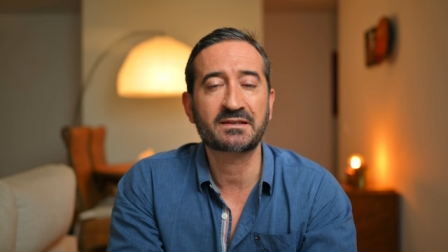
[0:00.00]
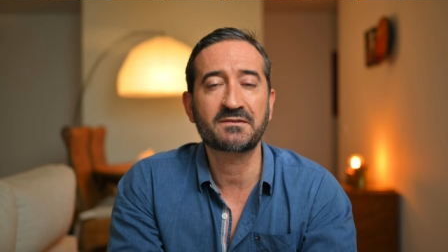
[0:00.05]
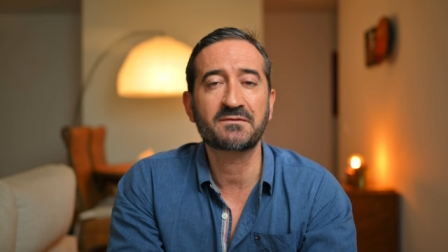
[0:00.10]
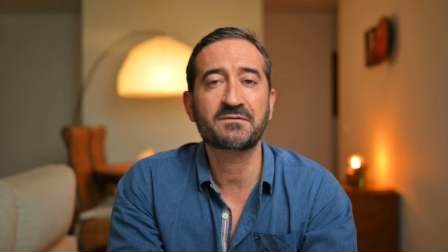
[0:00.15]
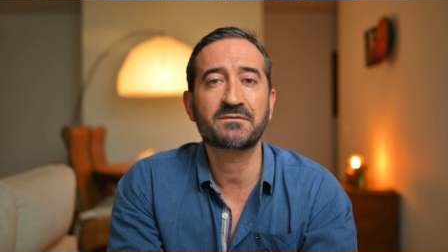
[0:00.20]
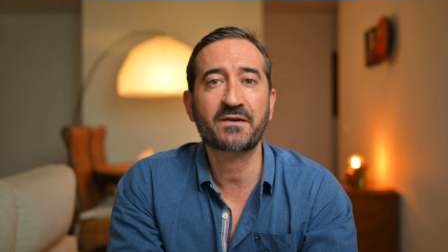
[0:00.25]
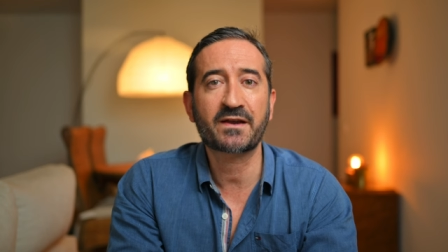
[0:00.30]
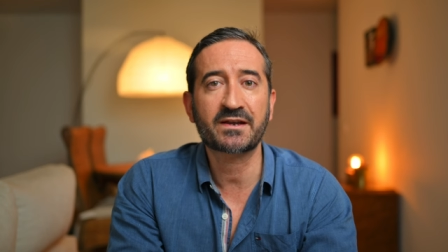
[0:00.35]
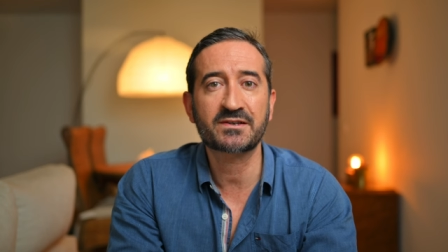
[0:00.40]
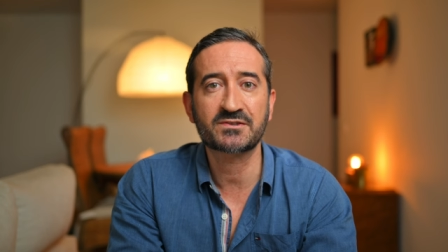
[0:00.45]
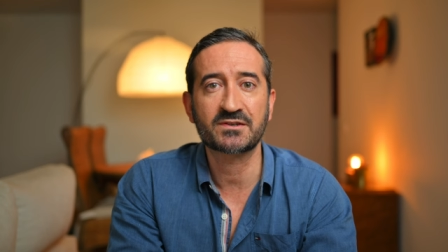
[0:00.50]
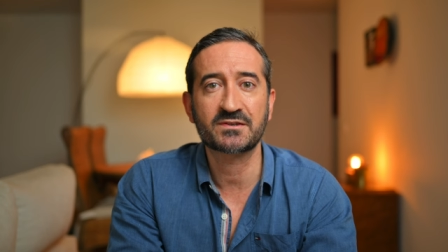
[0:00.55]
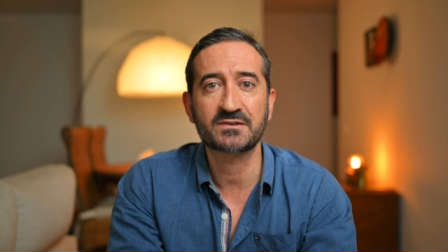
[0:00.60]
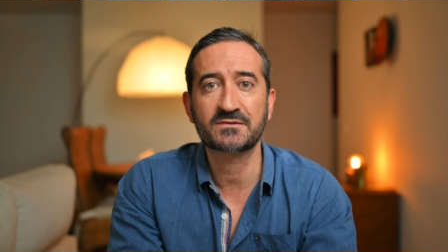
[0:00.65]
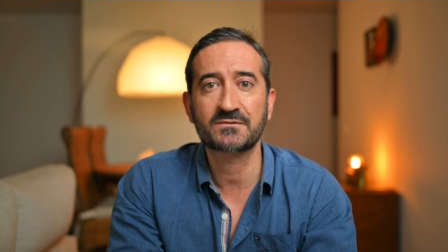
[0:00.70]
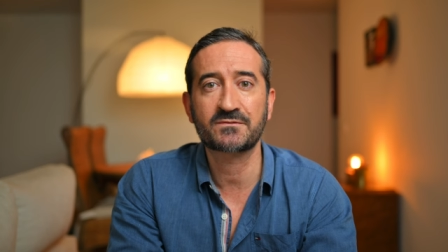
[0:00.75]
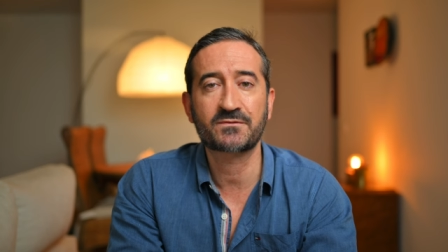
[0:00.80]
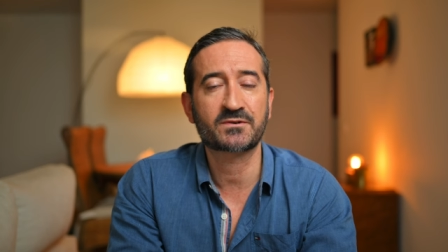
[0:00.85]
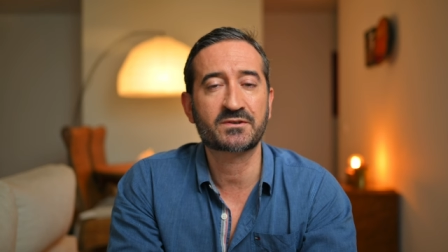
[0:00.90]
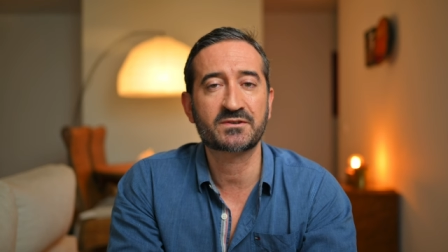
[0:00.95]

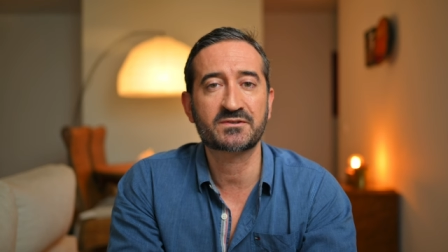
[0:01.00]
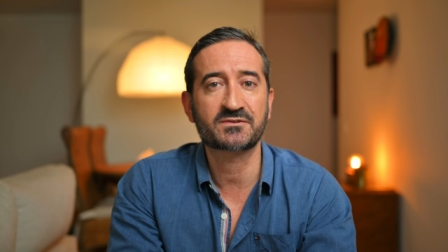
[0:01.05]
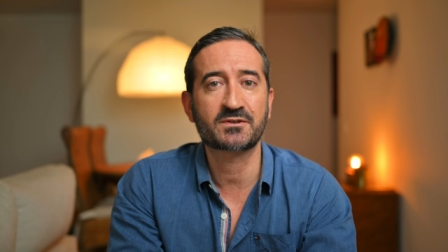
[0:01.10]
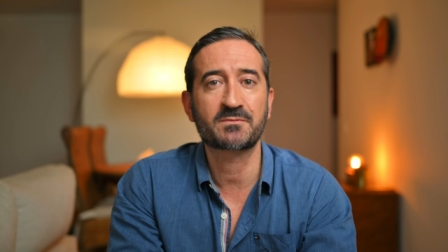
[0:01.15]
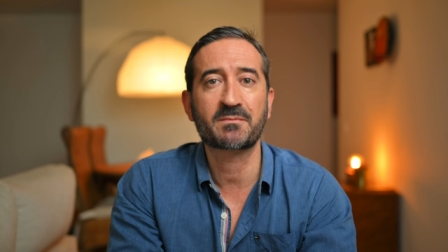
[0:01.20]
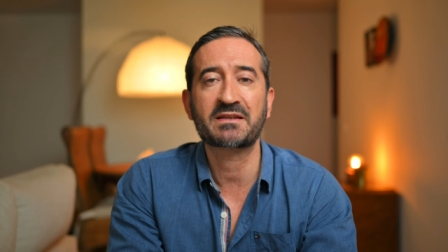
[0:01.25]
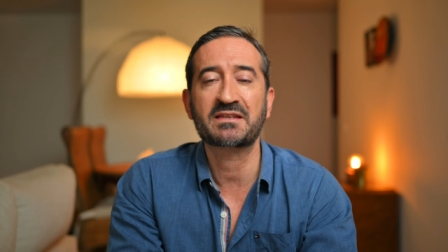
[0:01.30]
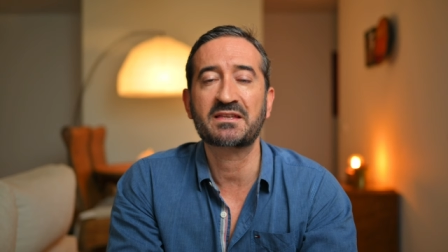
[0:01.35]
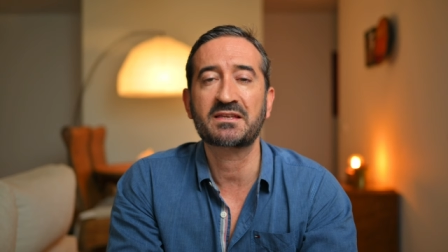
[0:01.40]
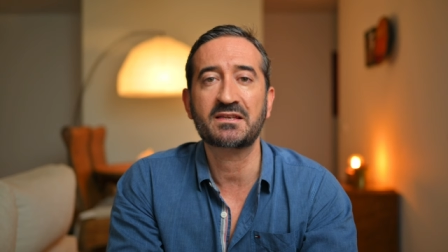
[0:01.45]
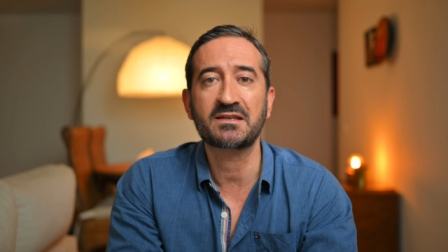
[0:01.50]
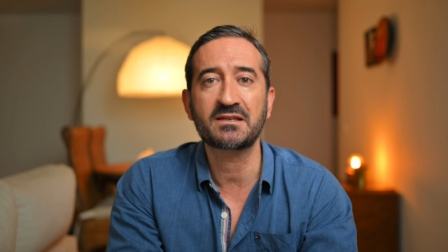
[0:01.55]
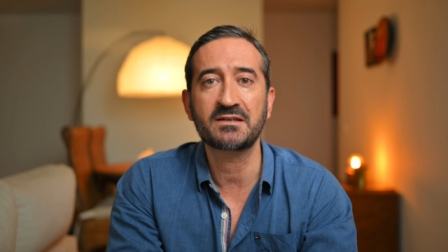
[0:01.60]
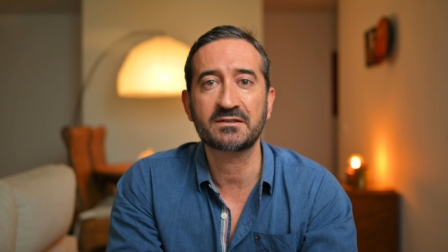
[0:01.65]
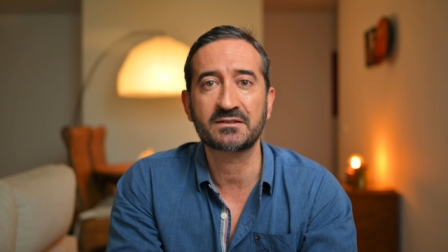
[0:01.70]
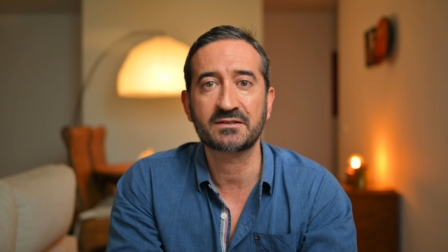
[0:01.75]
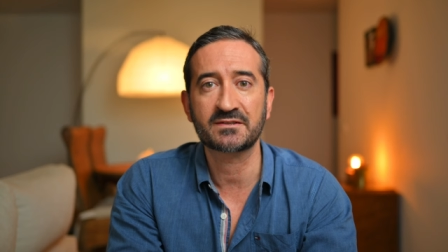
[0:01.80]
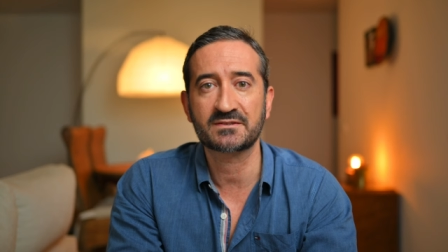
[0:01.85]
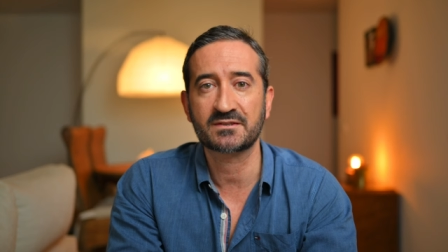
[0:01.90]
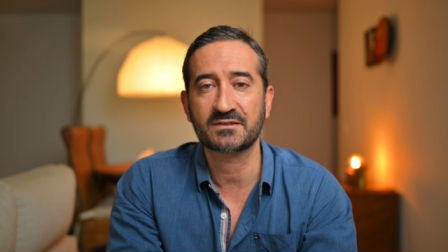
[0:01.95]
infections for so many
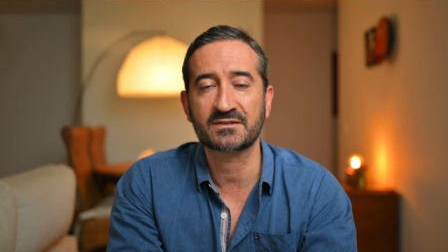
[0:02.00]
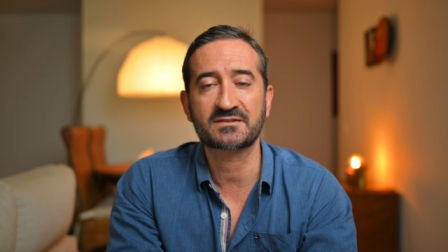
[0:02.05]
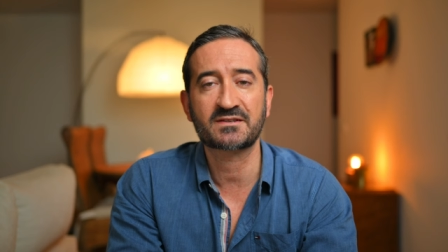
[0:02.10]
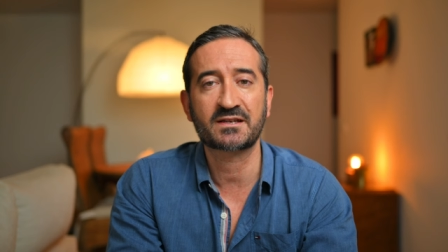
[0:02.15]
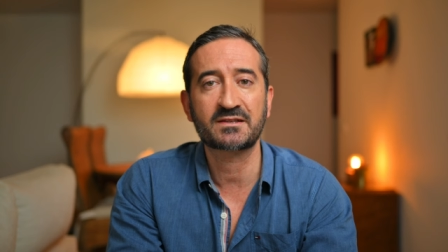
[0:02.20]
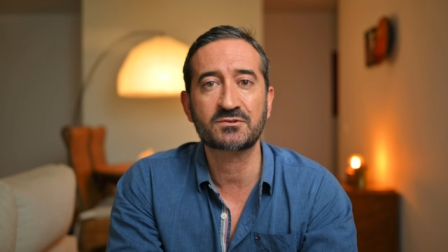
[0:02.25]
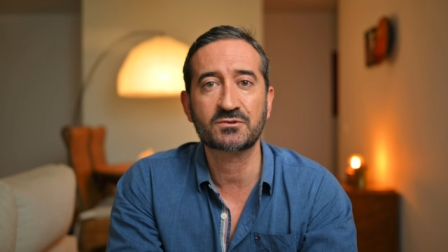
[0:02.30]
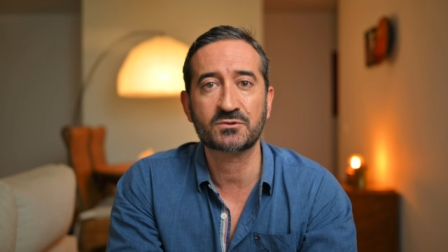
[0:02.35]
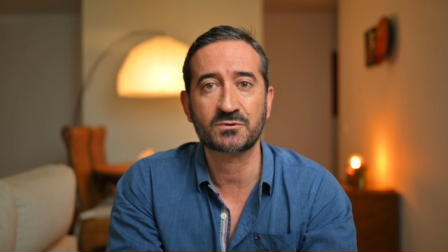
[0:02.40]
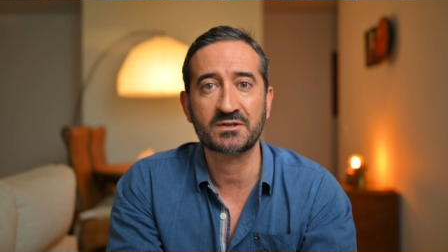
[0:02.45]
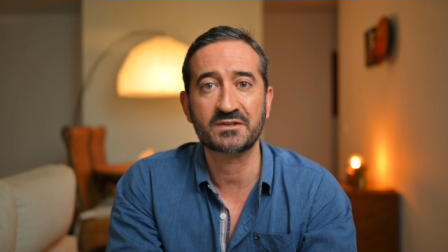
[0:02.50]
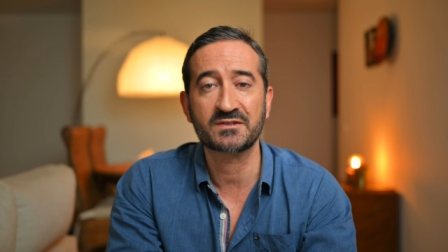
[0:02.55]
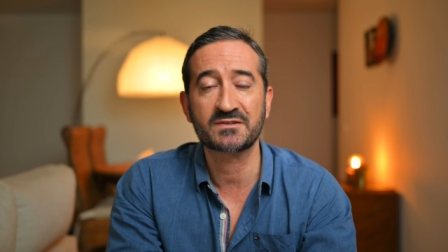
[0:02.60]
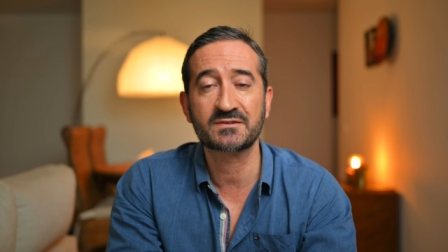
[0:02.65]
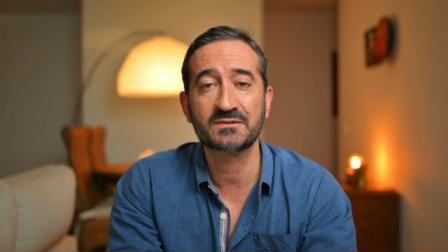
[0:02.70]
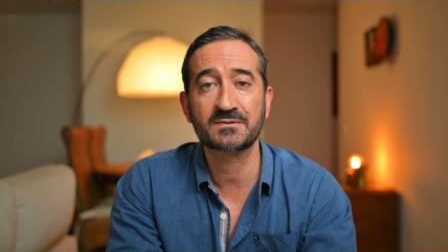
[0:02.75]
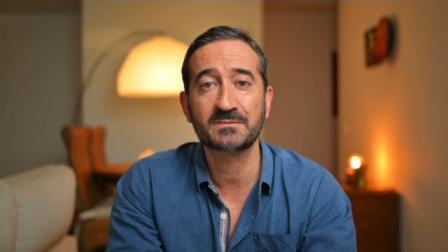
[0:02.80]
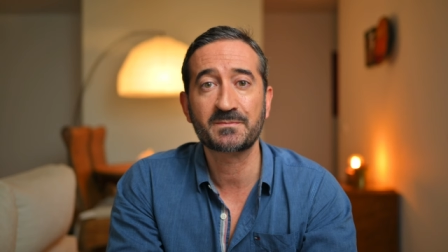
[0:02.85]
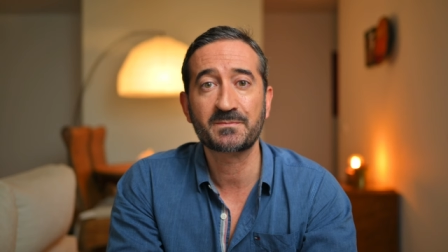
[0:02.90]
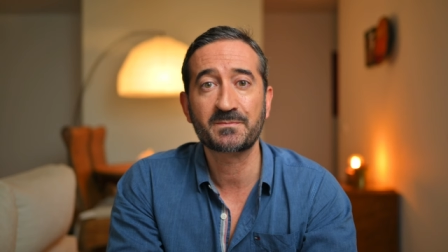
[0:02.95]
years or
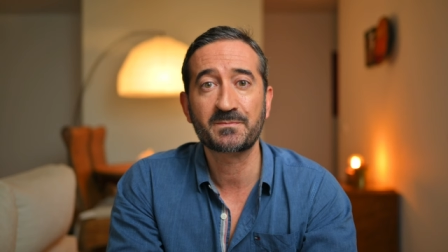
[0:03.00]
centuries.